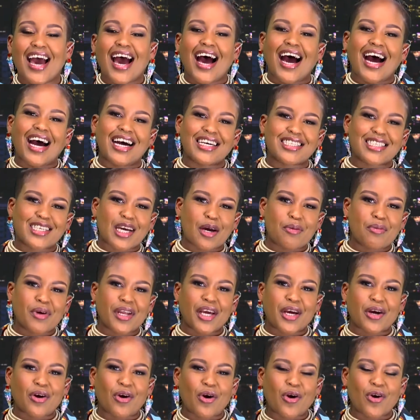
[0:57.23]
at
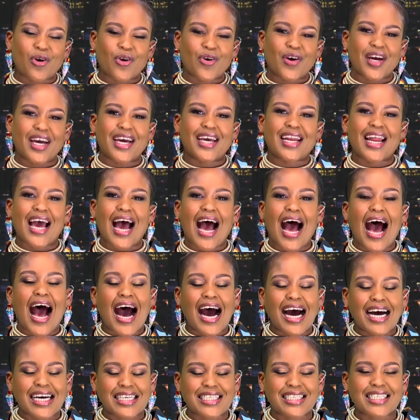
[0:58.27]
Kamene Goro and
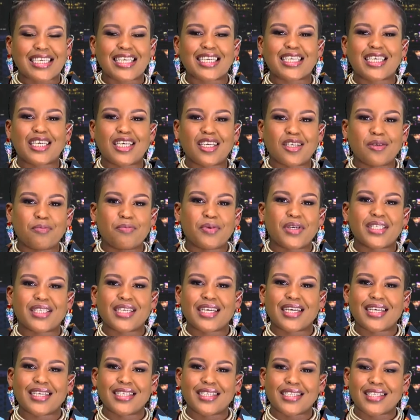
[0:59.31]
at Keep It
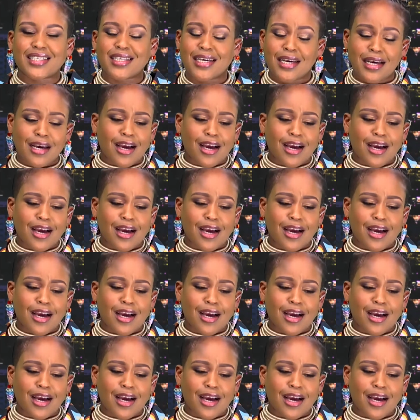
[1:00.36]
Kiss.